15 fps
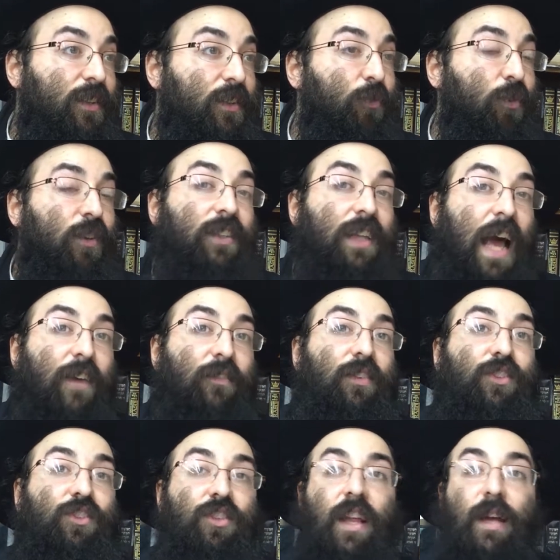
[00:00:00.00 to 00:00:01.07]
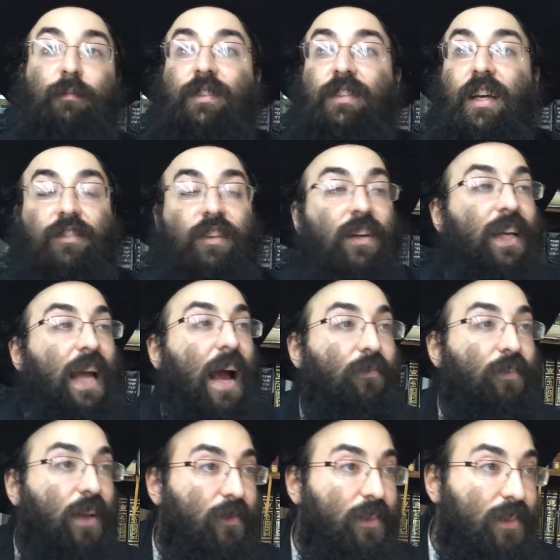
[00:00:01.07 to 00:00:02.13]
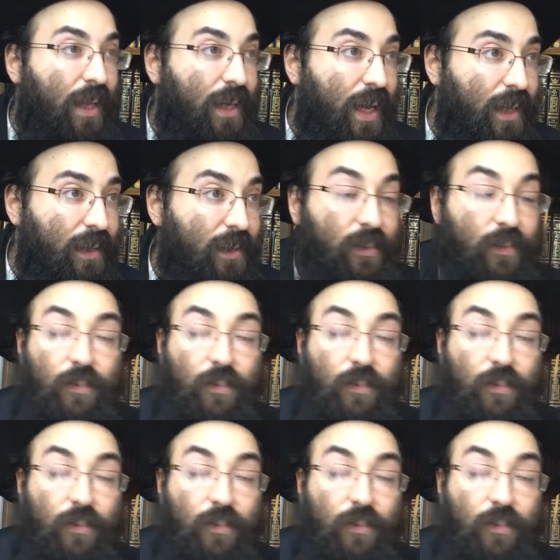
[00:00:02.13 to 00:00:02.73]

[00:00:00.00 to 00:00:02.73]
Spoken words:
order to have a Shleimus HaTorah, you have to have the Sanhedrin.